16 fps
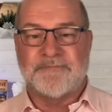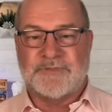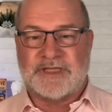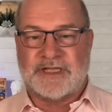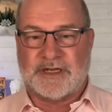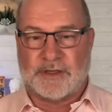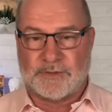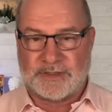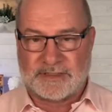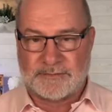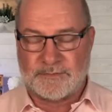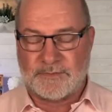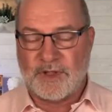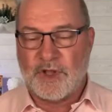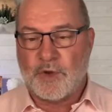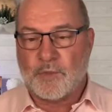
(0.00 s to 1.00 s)

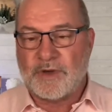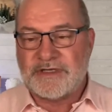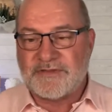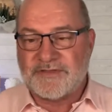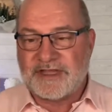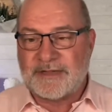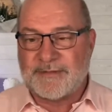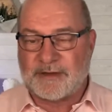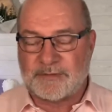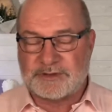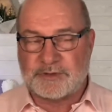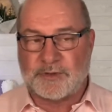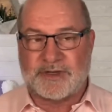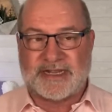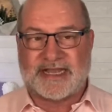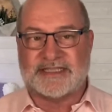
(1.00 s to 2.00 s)
And when you think about what's
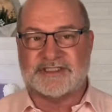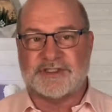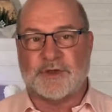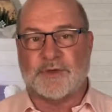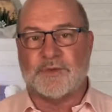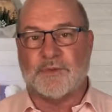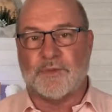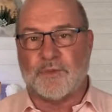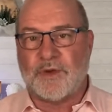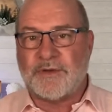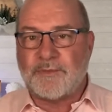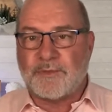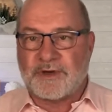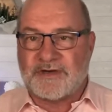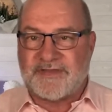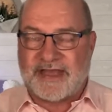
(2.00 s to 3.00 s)
going on. So
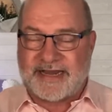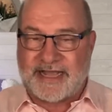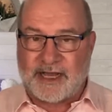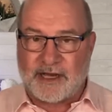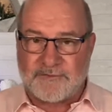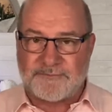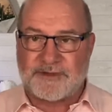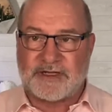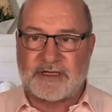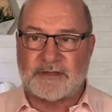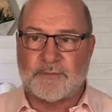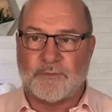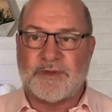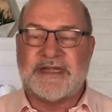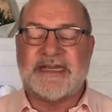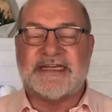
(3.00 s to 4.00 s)
when we're in that alpha,
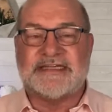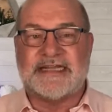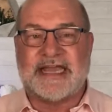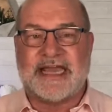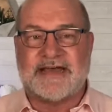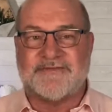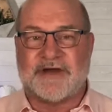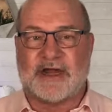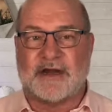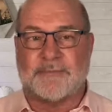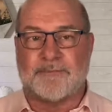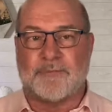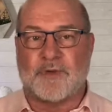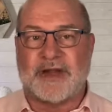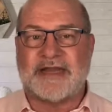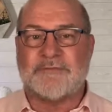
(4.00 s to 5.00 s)
we need to have our
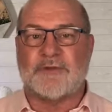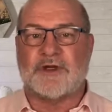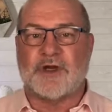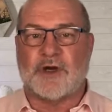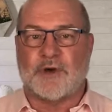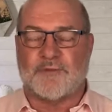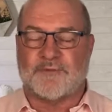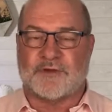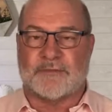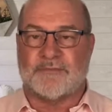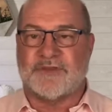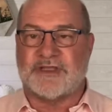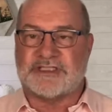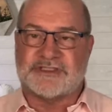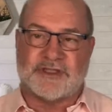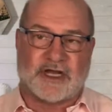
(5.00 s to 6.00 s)
brain will go from
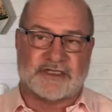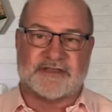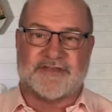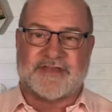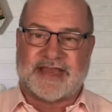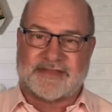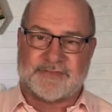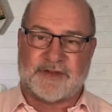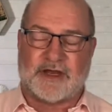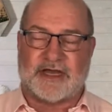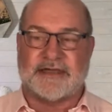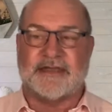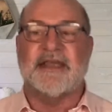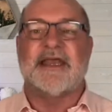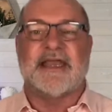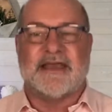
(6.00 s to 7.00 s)
this thought to that
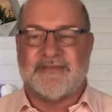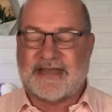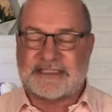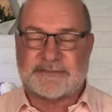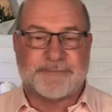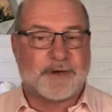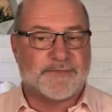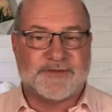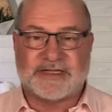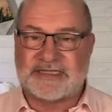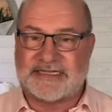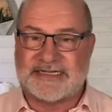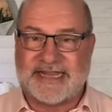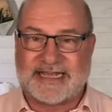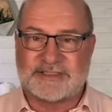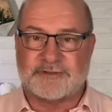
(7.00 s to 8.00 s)
thought, and that's
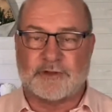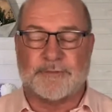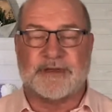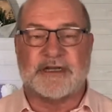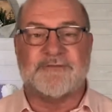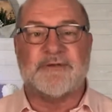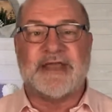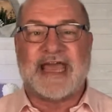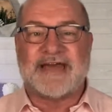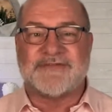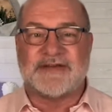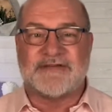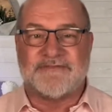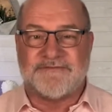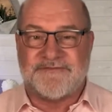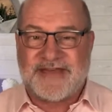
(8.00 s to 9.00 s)
perfectly natural. But if we
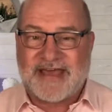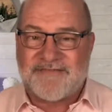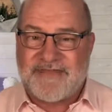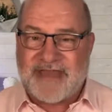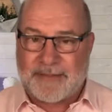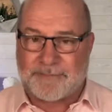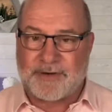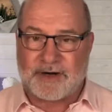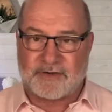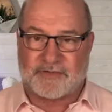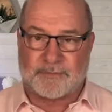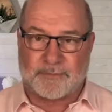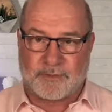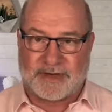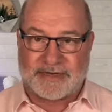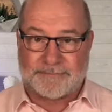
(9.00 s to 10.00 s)
haven't fed that part of the
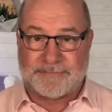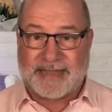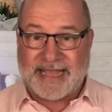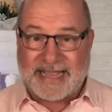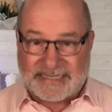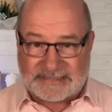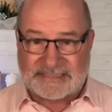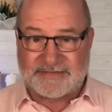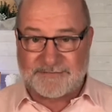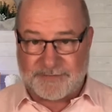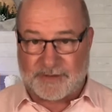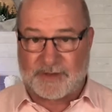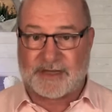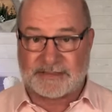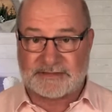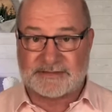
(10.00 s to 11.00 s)
brain positive
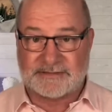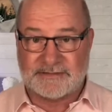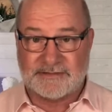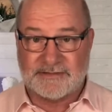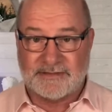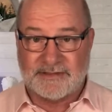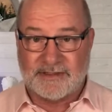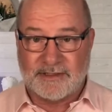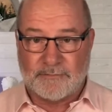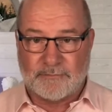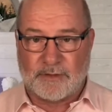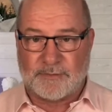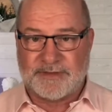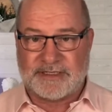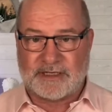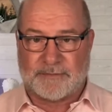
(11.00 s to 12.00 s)
thoughts,
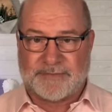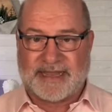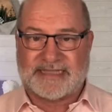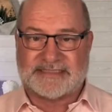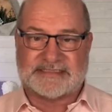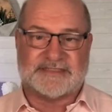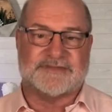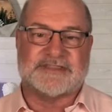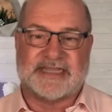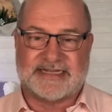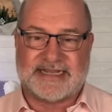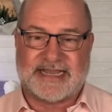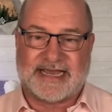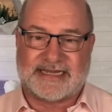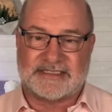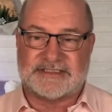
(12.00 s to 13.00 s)
what we call positive
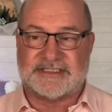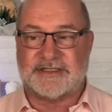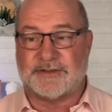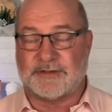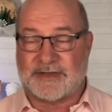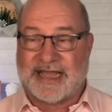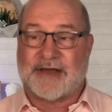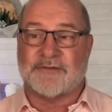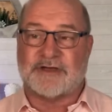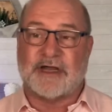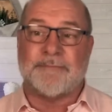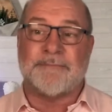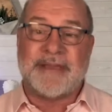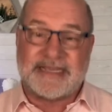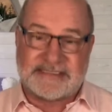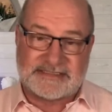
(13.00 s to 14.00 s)
psychology or
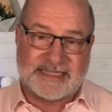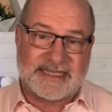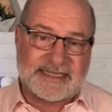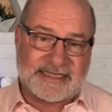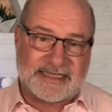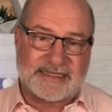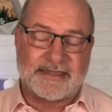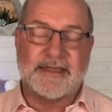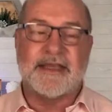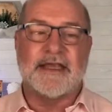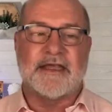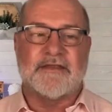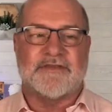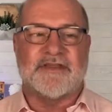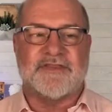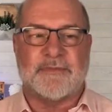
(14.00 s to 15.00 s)
outcome-based thinking,
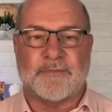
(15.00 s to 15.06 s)
then the